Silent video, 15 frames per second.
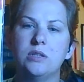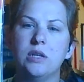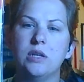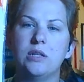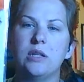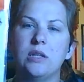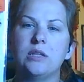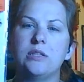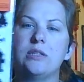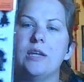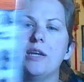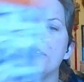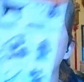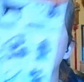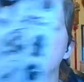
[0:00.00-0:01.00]
And then this
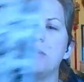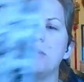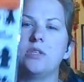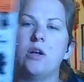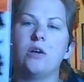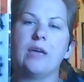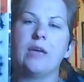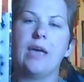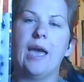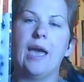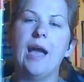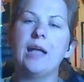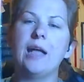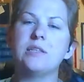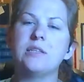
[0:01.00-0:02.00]
next one is all
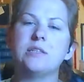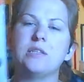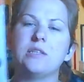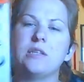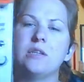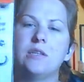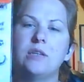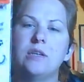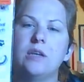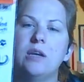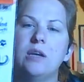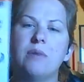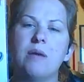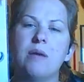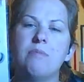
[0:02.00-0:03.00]
cats.
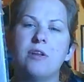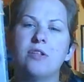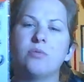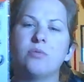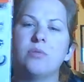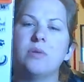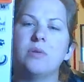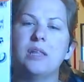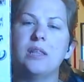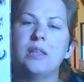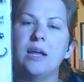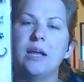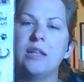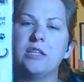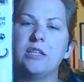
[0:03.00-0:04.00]
My mother really
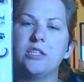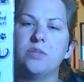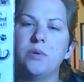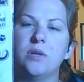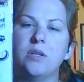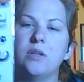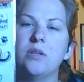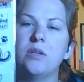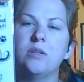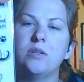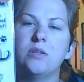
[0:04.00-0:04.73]
liked this one.